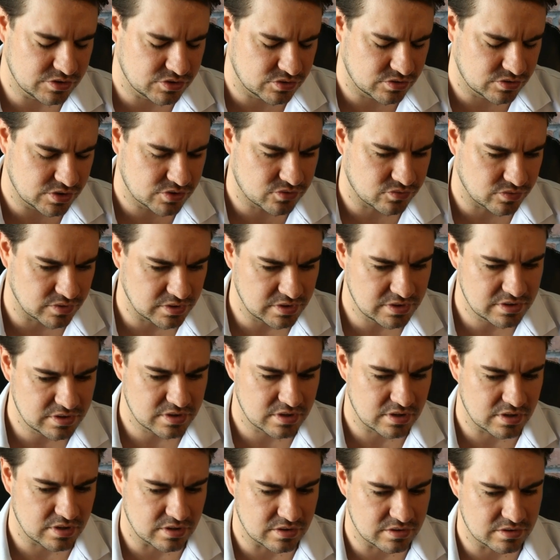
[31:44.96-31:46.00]
just really
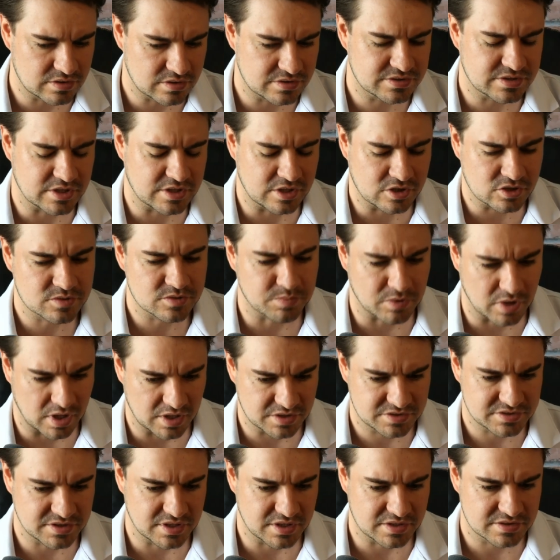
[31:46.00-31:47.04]
the sales
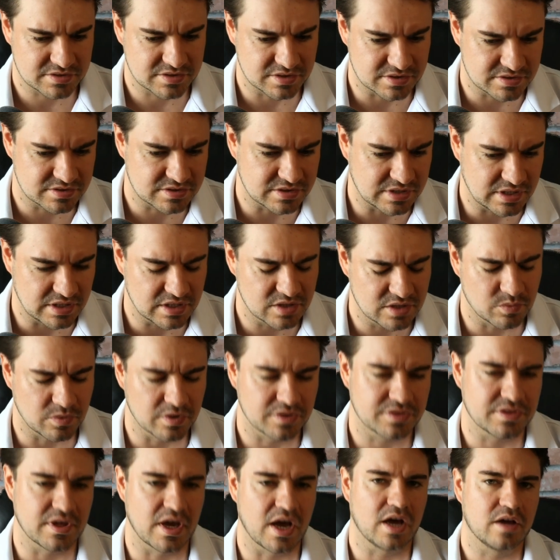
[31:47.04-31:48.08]
process that's needed
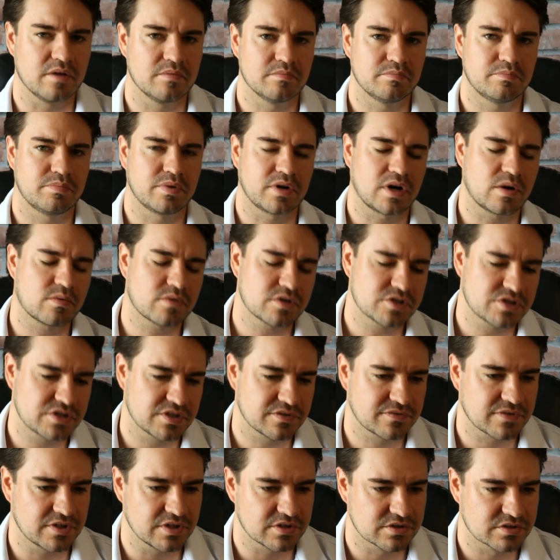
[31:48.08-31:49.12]
with that. But I want to shift